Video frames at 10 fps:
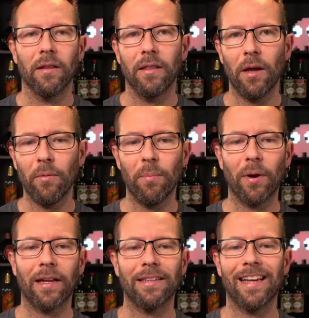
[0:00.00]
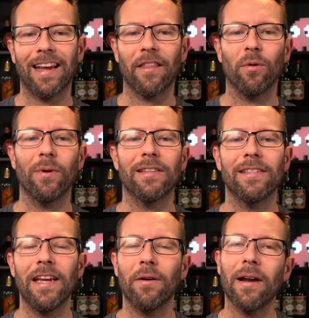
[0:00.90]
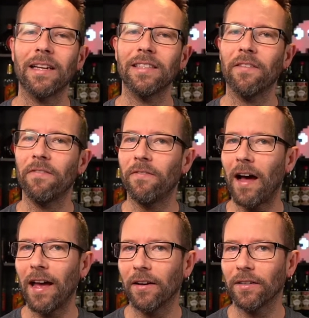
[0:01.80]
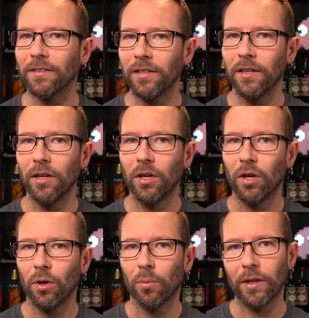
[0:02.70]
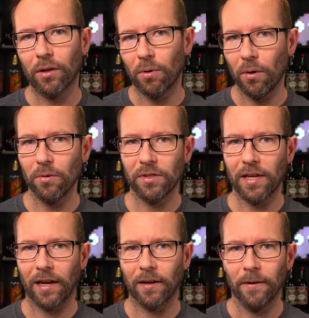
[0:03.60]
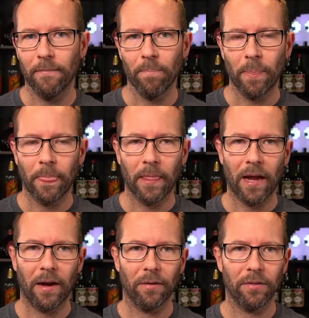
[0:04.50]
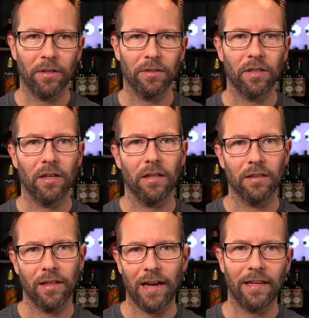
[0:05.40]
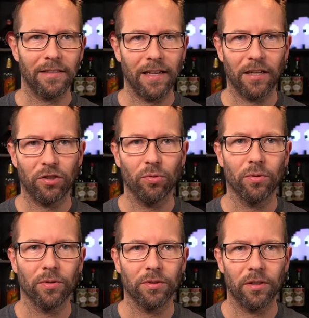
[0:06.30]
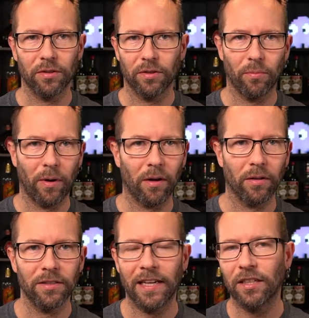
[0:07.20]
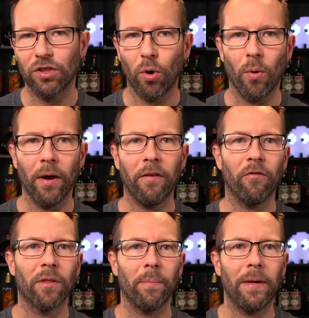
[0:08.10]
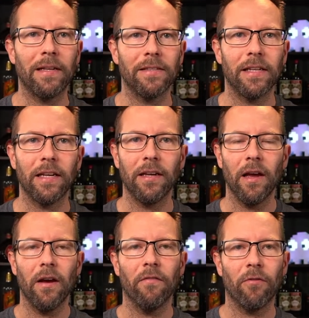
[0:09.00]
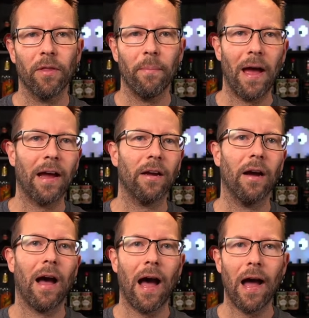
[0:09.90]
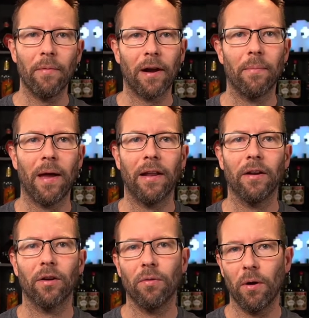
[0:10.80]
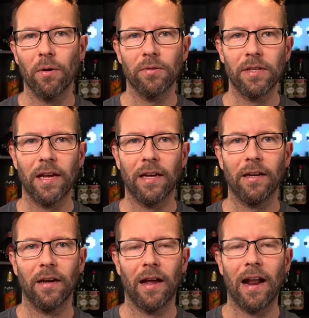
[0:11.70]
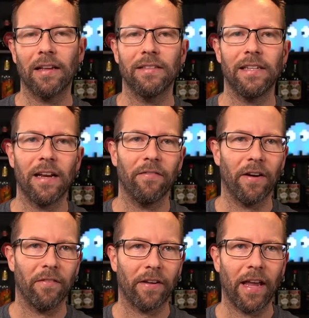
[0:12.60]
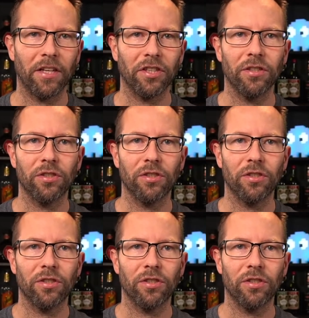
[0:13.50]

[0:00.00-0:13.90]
Then we bring it together with synchronizing files with ChronoSync. Now, there's like sync tools. There's one called Sync Toy for the PC. For the Mac, I recommend ChronoSync. It has data verification.